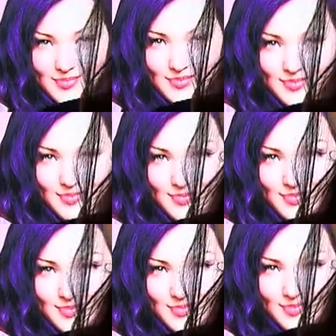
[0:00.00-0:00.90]

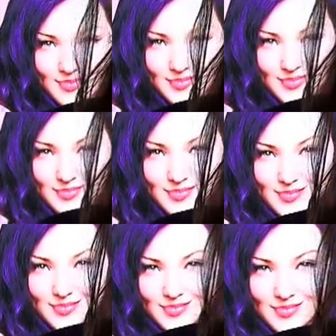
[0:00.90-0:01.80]

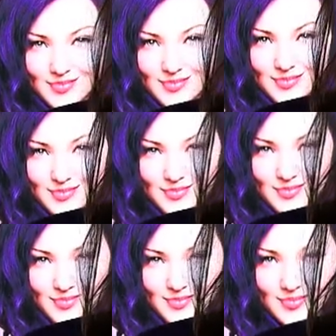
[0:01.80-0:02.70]

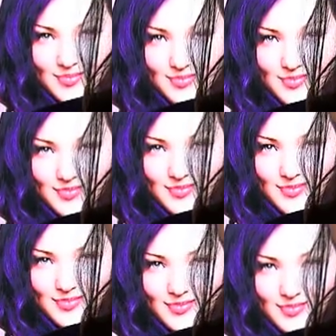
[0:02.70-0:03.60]

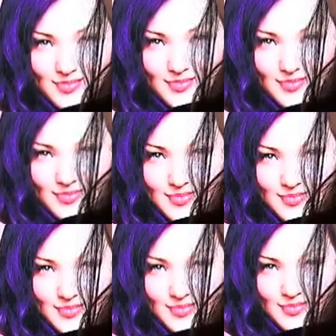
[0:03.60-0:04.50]

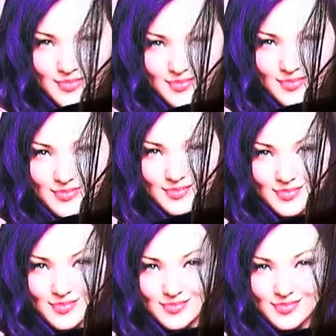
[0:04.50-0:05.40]

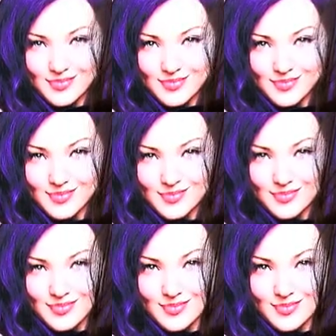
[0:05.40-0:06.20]
This person isn't speaking.